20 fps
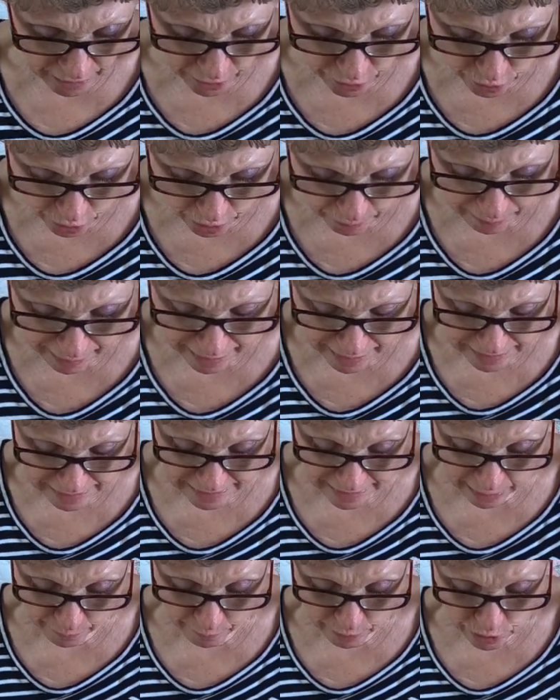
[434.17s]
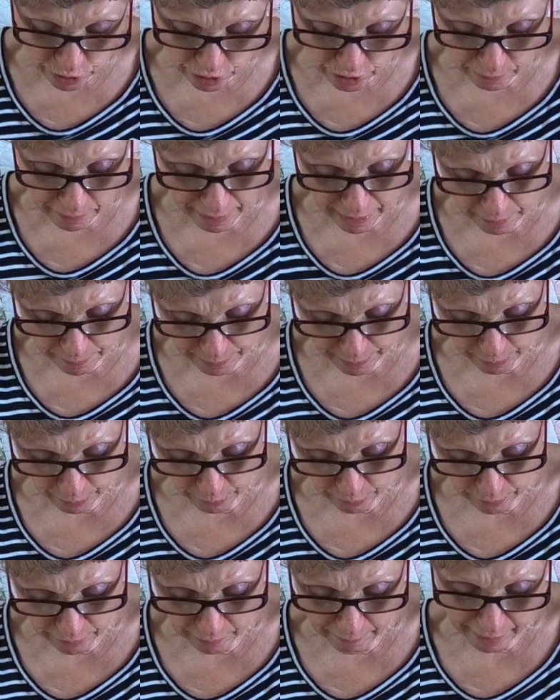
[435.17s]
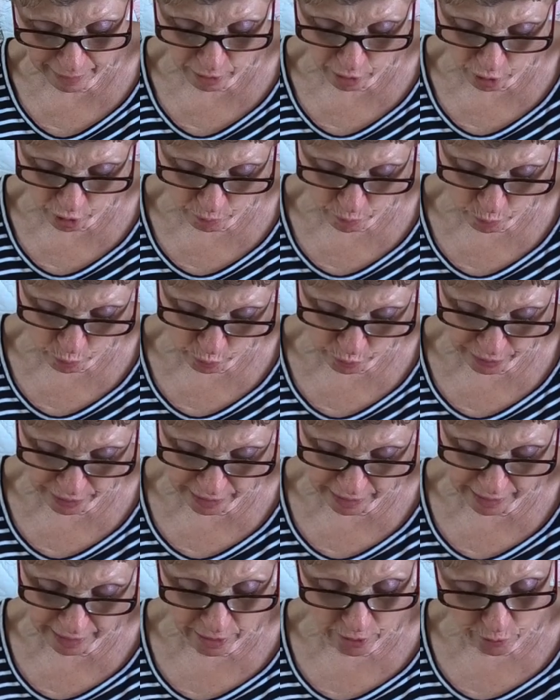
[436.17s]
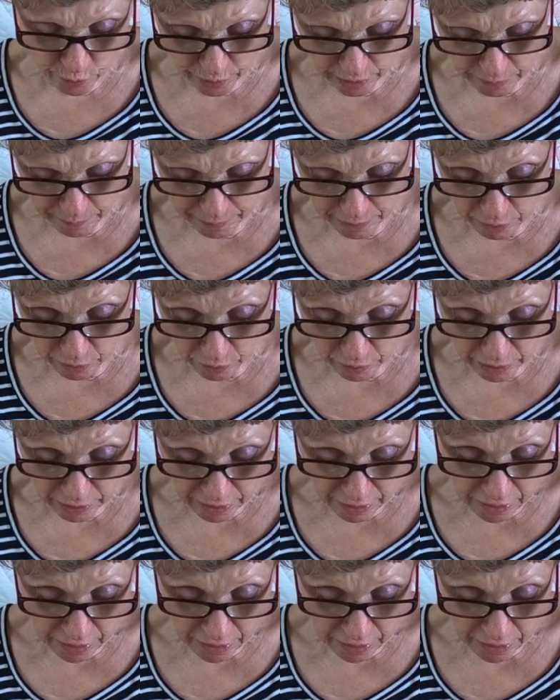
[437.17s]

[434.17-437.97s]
He took a bite of sandwich, a bite of pickle, a bite of hard-boiled egg, and a drink of milk.